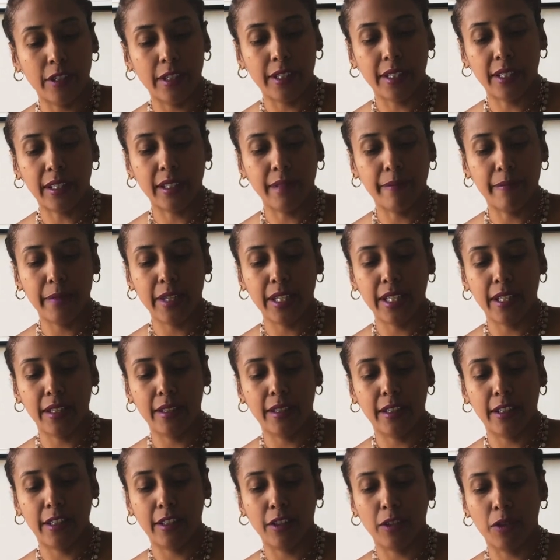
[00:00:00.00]
It doesn't mean
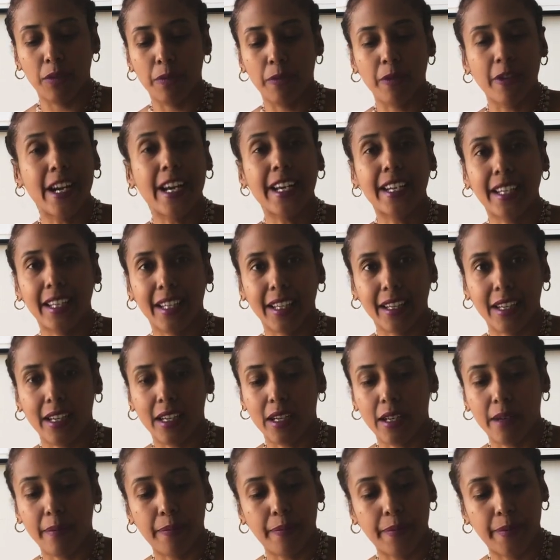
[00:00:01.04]
that you're breaking
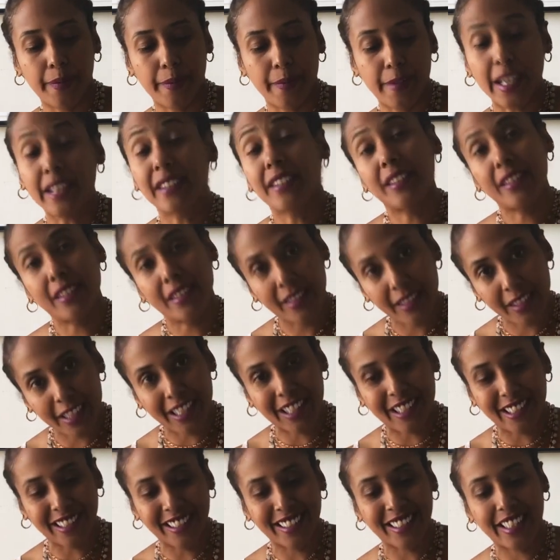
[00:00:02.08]
up
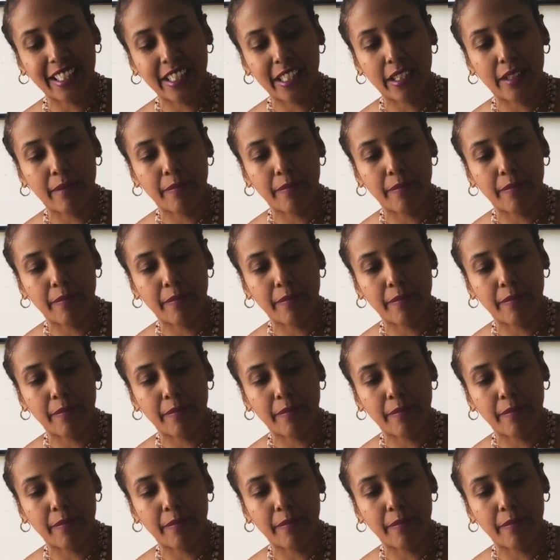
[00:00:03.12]
necessarily.